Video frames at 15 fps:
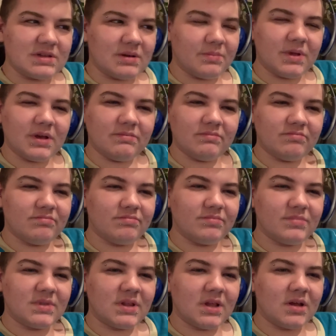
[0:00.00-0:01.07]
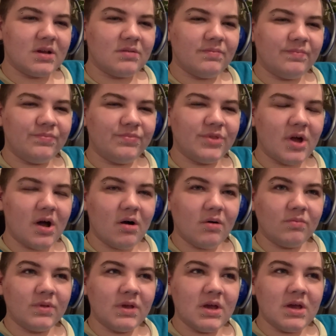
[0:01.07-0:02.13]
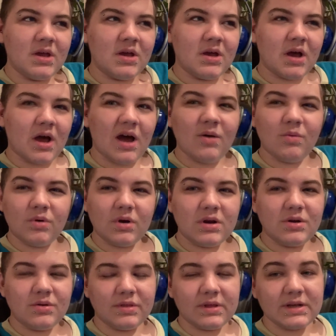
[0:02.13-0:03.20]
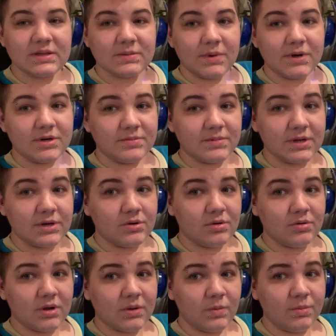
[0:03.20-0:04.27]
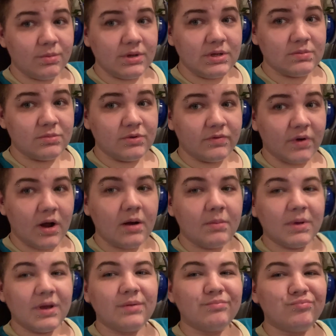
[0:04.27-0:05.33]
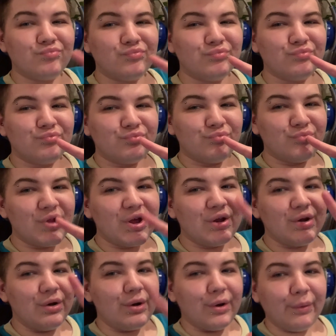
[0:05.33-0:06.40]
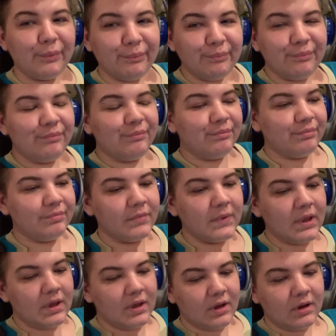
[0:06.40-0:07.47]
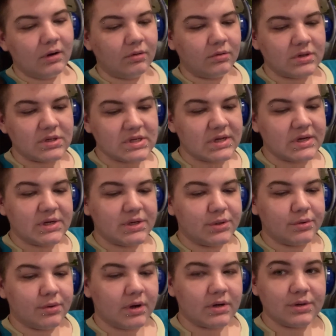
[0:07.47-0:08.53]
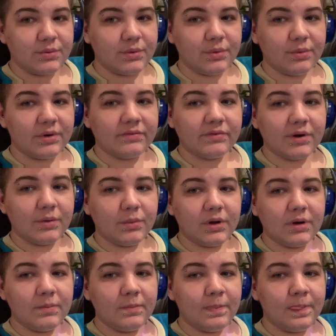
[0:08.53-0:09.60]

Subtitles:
I'm like, no, I want to do this, and my dream's like, no, can we please move on? I'm like, no, and I'll just continue on doing whatever I want.